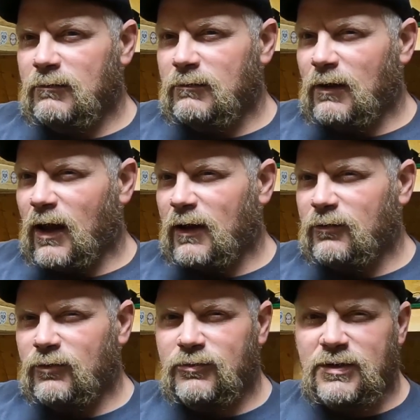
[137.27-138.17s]

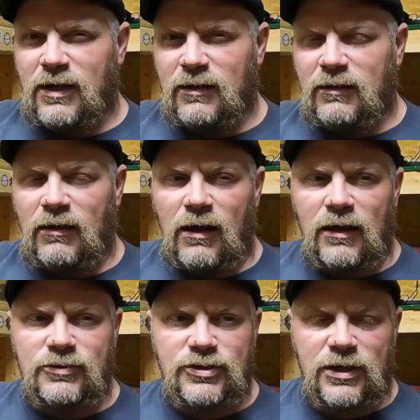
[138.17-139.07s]
9 or 10
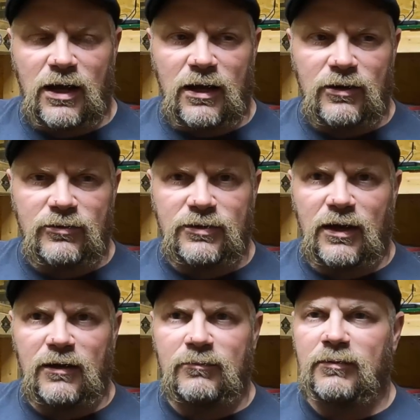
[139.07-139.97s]
o'clock Chicago
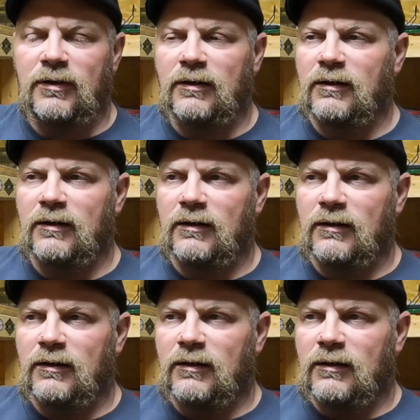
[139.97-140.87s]
time.
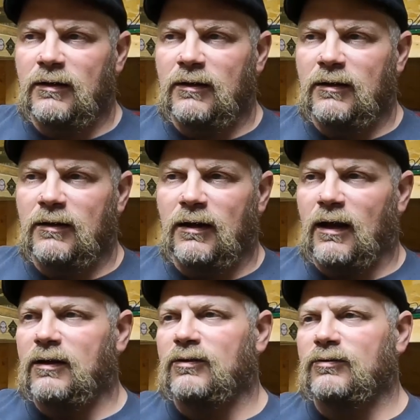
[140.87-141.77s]

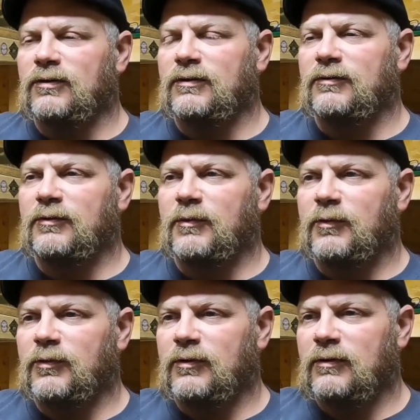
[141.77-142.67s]
I don't really
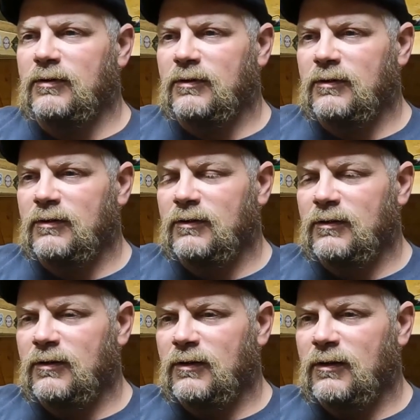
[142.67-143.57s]
remember.
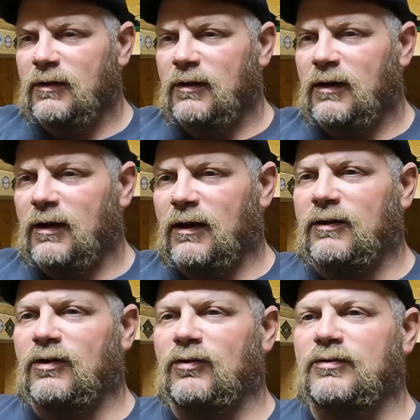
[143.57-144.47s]
I
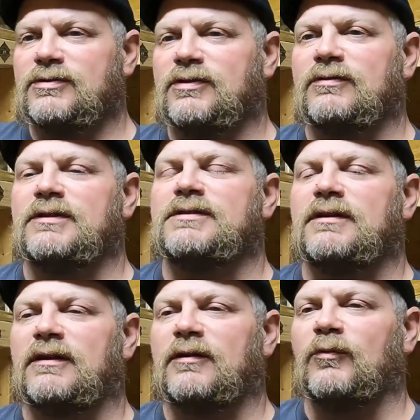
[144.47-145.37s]
know it was early
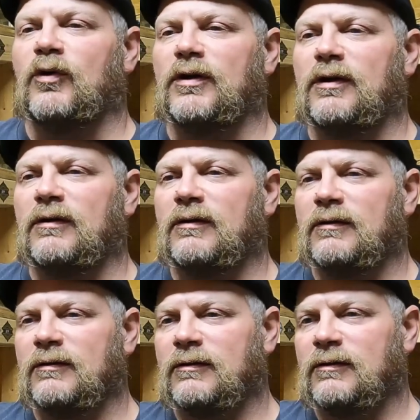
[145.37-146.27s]
Sunday morning
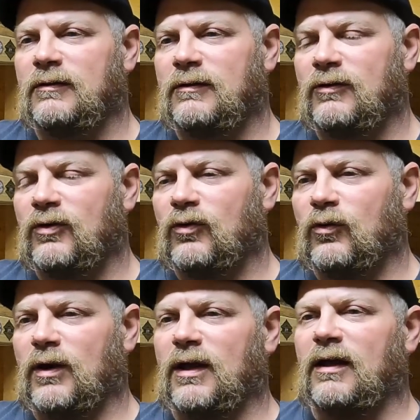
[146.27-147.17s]

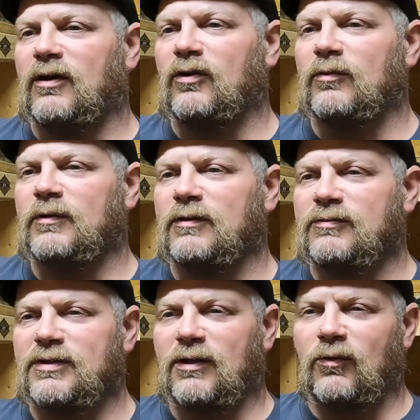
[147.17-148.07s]
when I got home. It
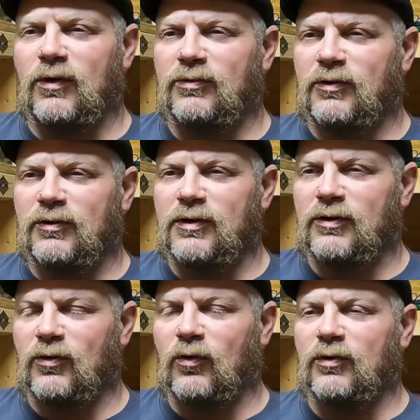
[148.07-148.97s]
was like 1:30
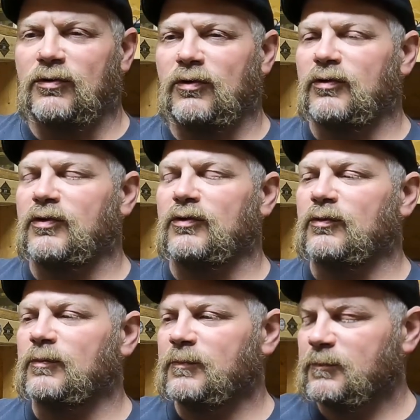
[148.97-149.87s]
or 1:45